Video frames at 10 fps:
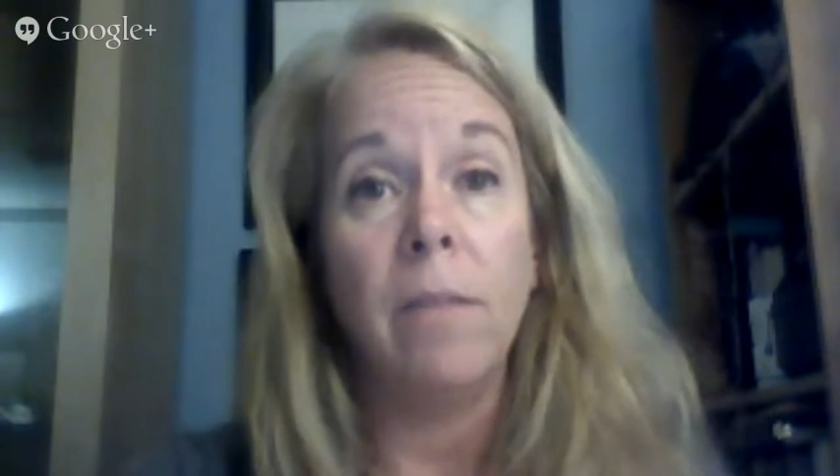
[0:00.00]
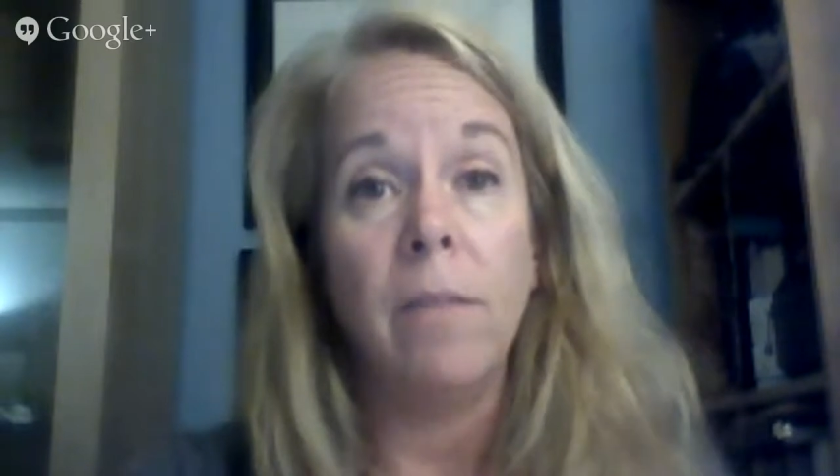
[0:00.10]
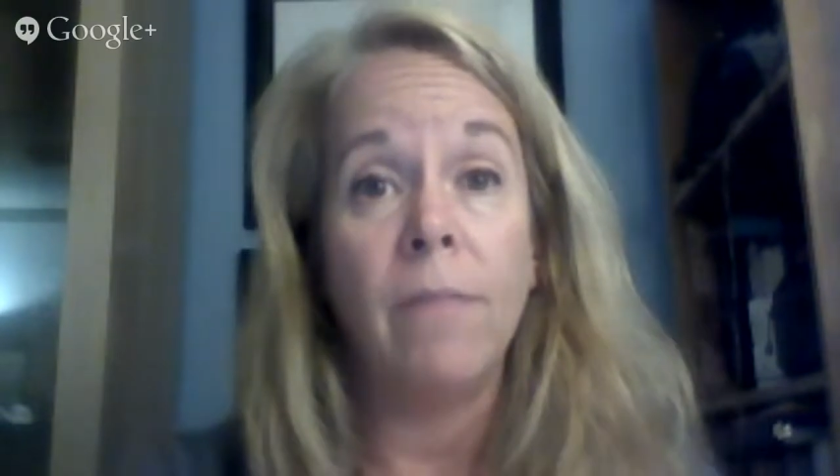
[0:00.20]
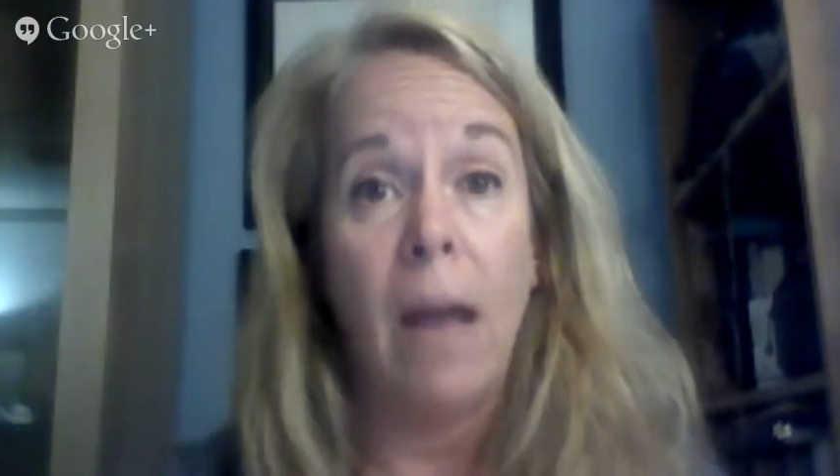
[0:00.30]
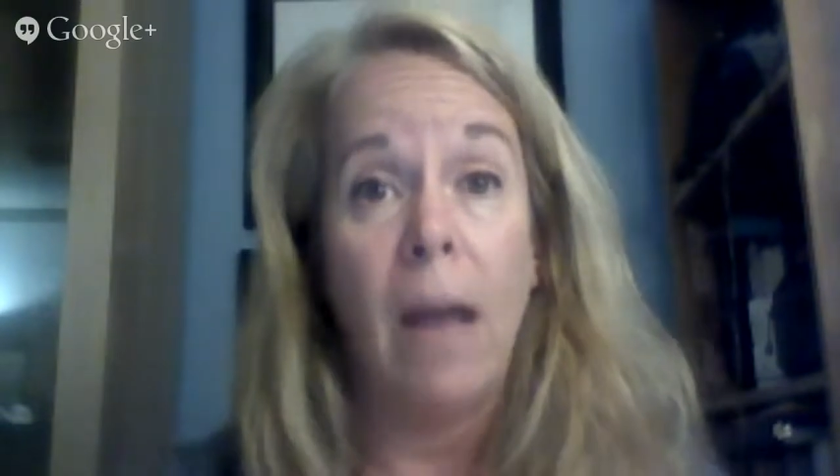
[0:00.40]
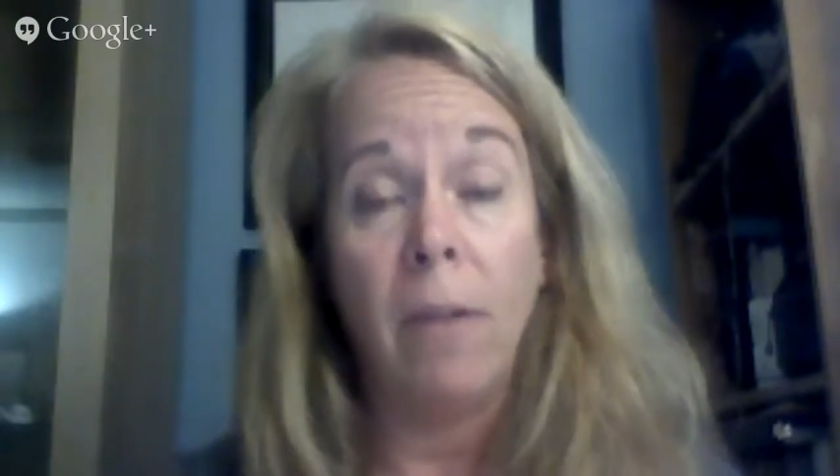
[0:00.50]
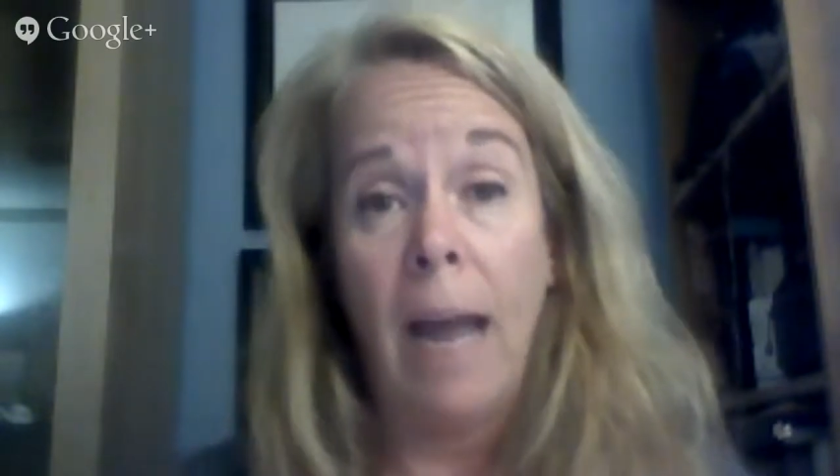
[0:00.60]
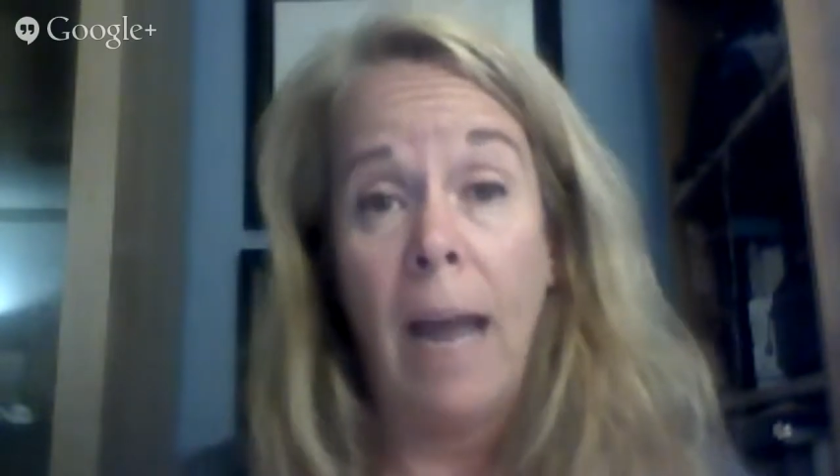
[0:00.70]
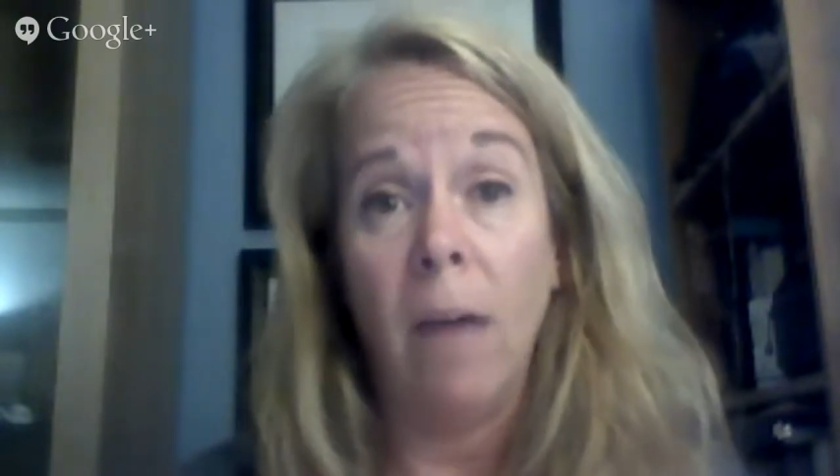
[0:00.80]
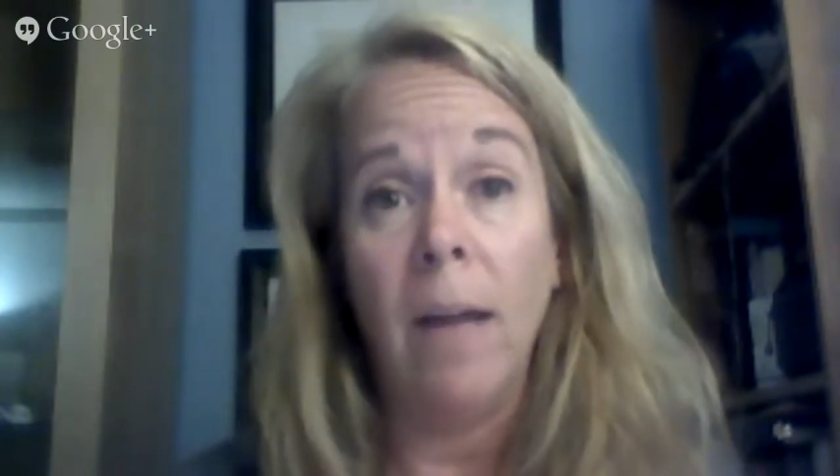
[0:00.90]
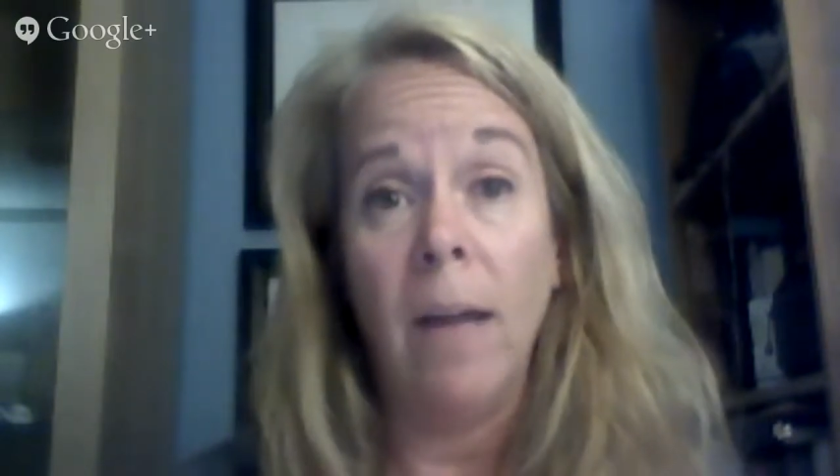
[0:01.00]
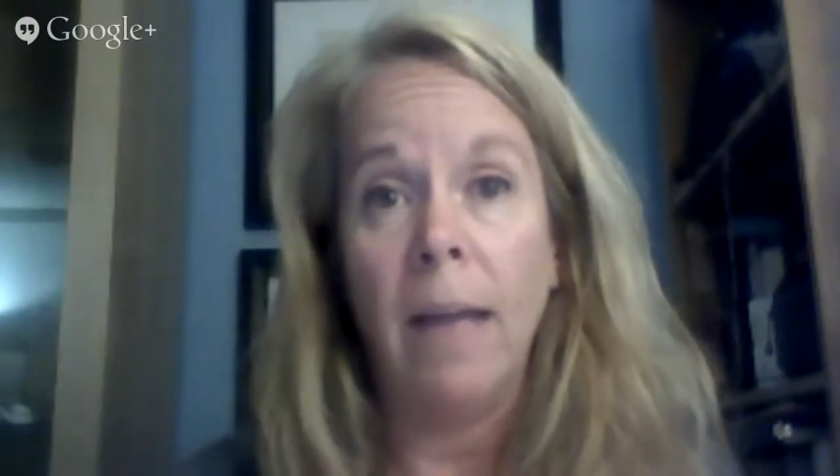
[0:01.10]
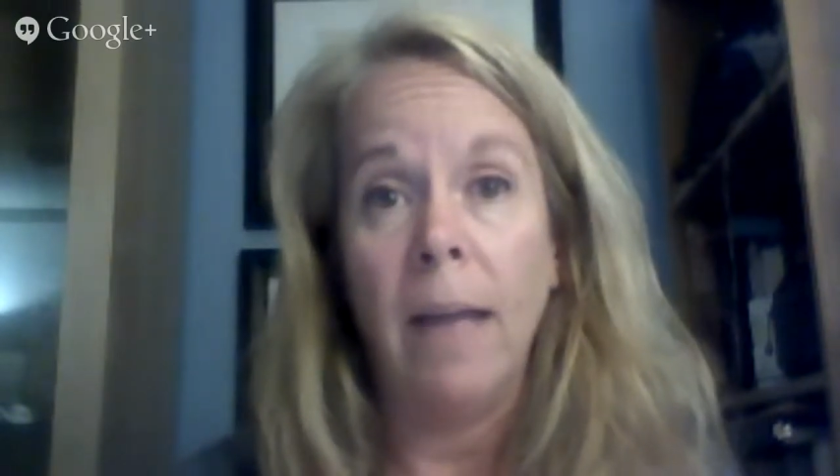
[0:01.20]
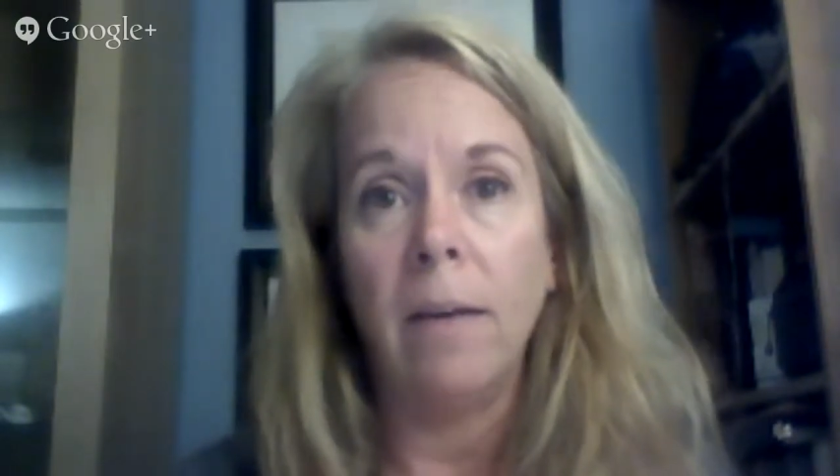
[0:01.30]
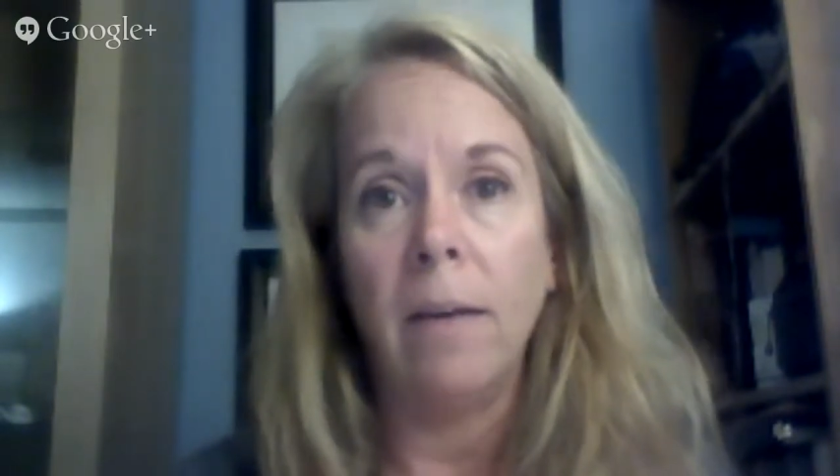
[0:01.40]
found out
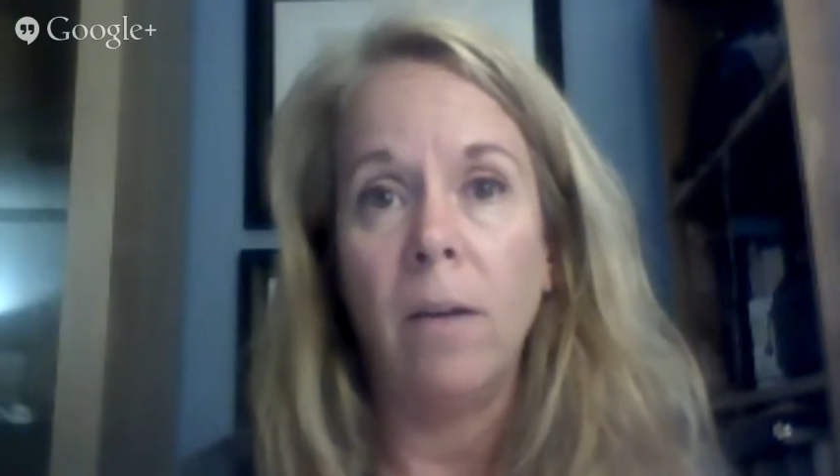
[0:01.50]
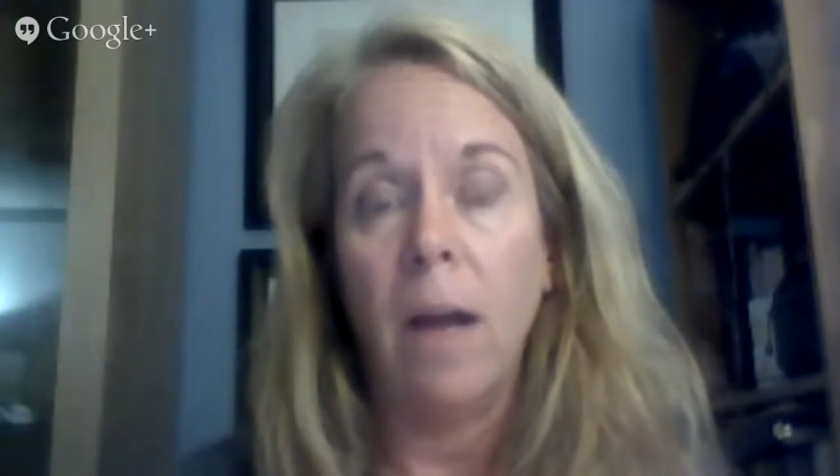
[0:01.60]
and